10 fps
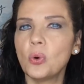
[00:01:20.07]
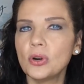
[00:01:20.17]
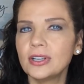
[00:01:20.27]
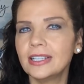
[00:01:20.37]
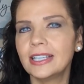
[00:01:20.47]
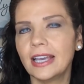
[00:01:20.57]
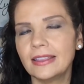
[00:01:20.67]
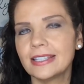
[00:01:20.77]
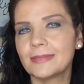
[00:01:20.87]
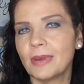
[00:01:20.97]
order to
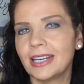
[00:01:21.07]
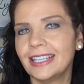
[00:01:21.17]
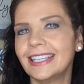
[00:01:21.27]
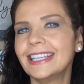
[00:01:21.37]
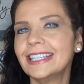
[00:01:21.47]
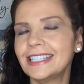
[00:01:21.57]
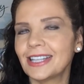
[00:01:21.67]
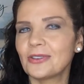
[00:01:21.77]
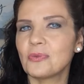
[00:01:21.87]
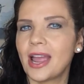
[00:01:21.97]
get this money
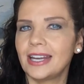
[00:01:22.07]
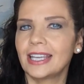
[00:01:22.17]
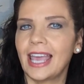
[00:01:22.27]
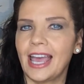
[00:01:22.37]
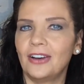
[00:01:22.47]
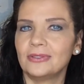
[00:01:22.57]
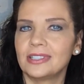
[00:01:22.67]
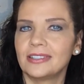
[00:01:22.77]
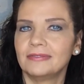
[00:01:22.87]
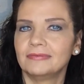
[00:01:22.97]
into the right account.